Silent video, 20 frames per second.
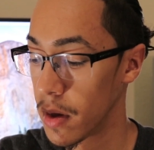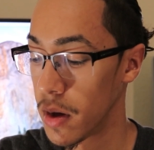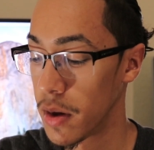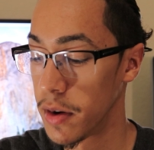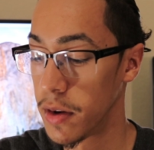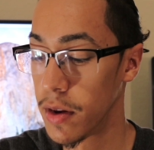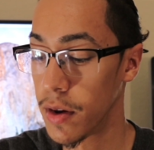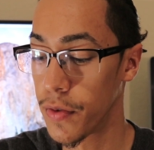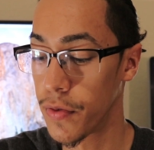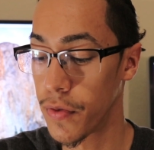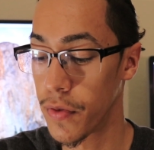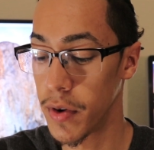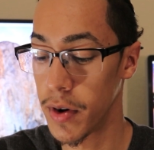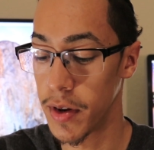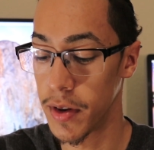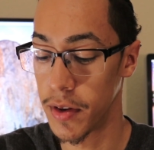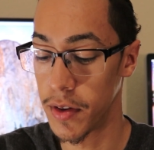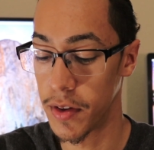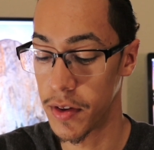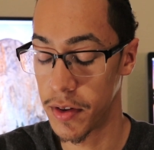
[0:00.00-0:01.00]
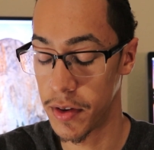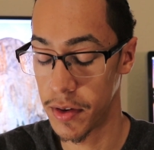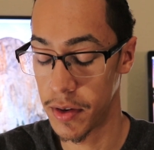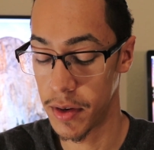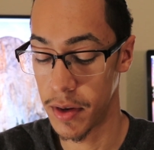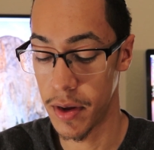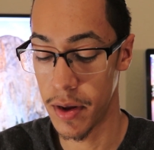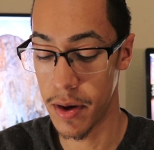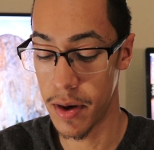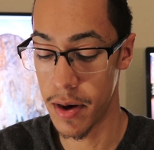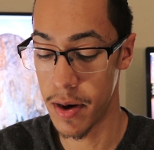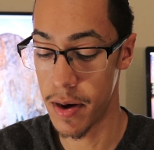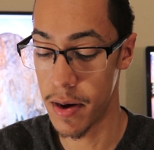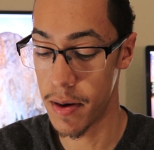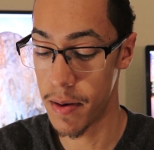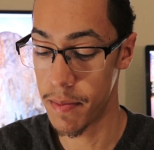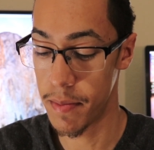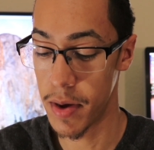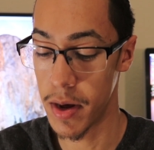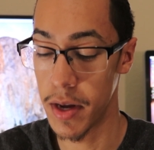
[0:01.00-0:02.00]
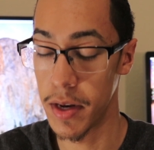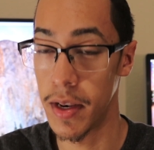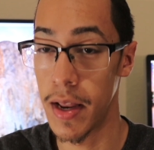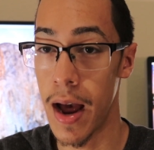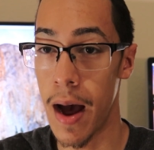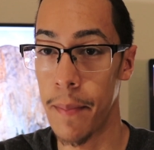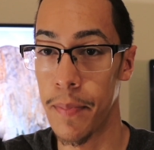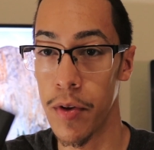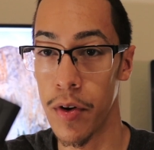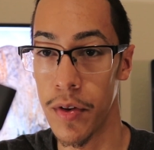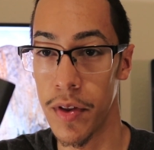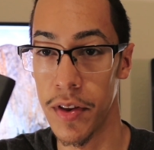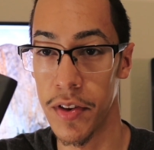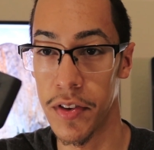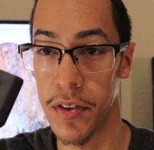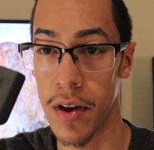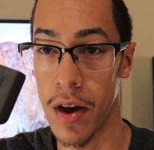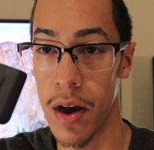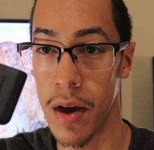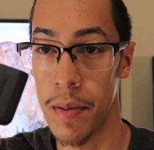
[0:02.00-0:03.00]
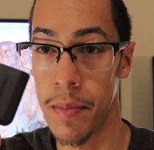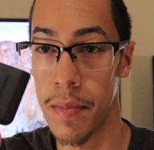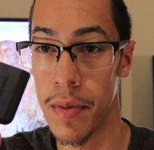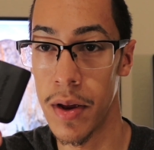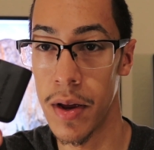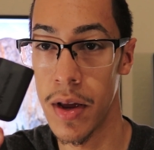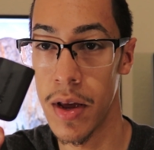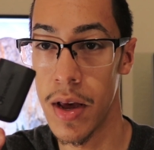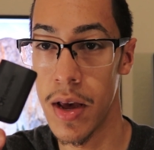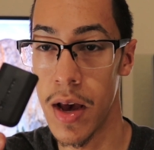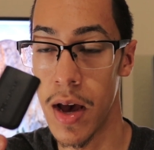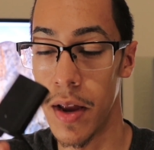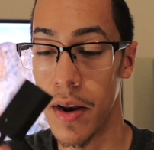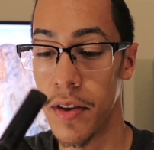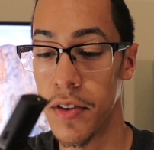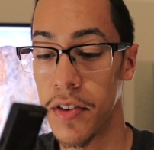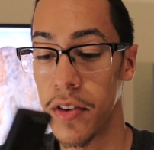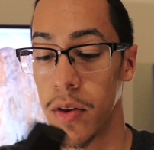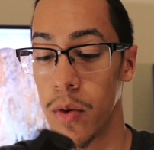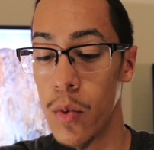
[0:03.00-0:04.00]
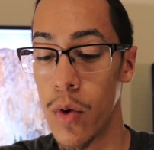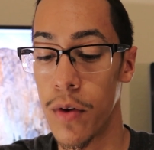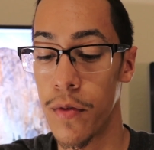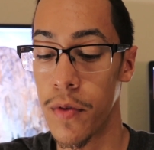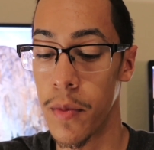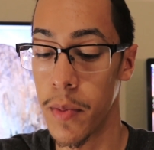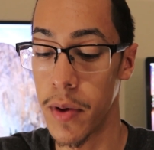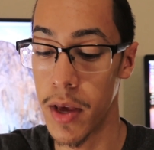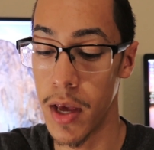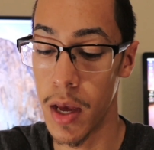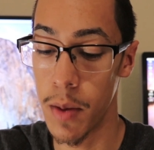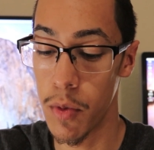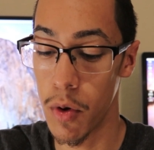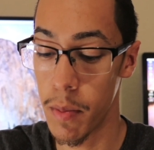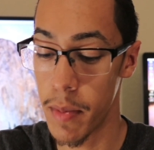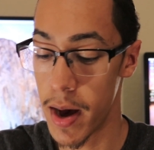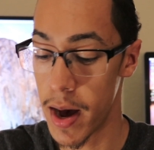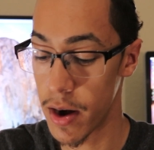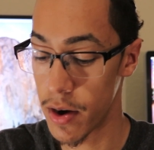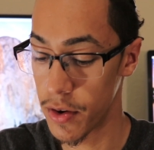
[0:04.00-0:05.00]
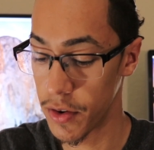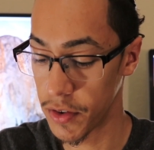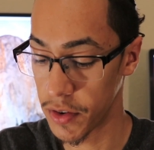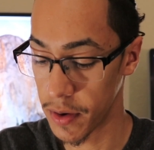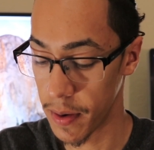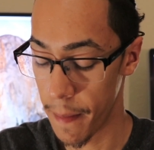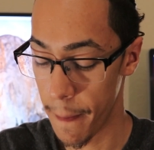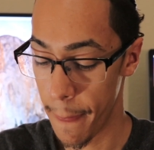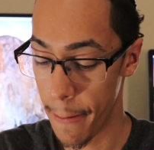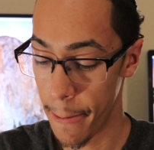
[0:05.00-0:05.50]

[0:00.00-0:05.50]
a different um, adapter this time. And this is the one from Cable Matters.